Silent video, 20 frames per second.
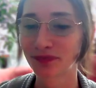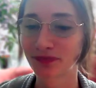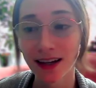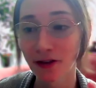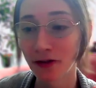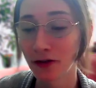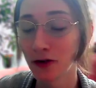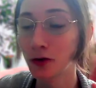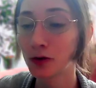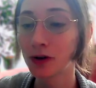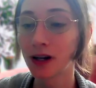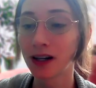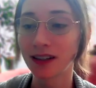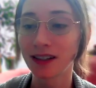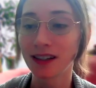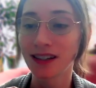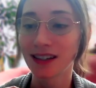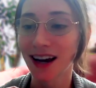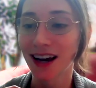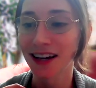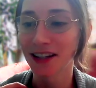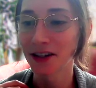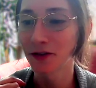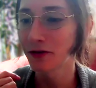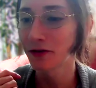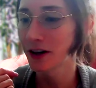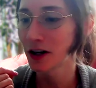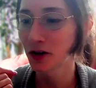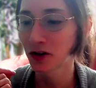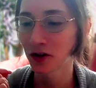If you like these kinds of
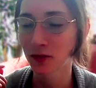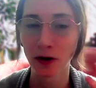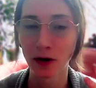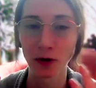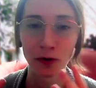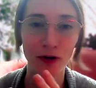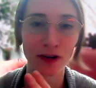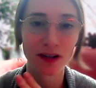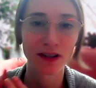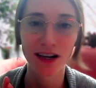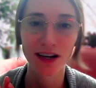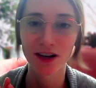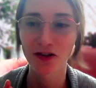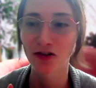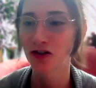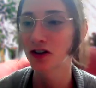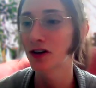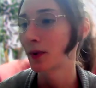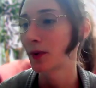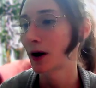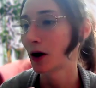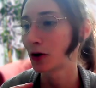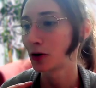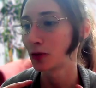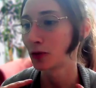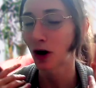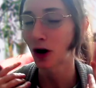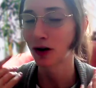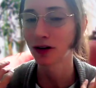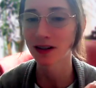videos about organization,
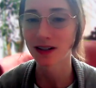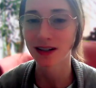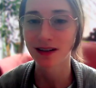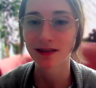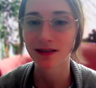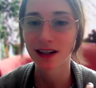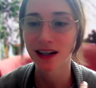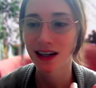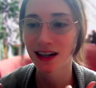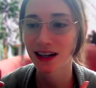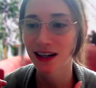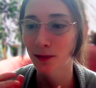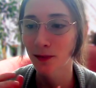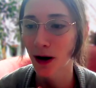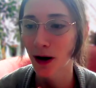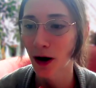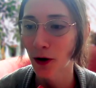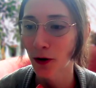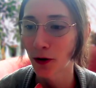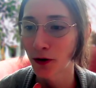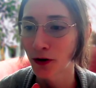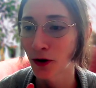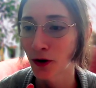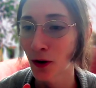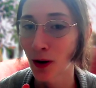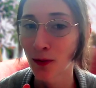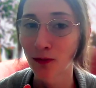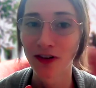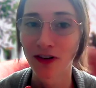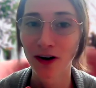about productivity, about,
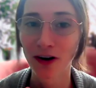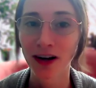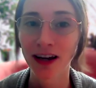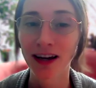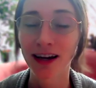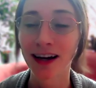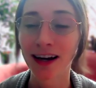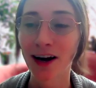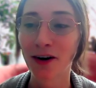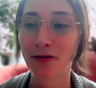I'm very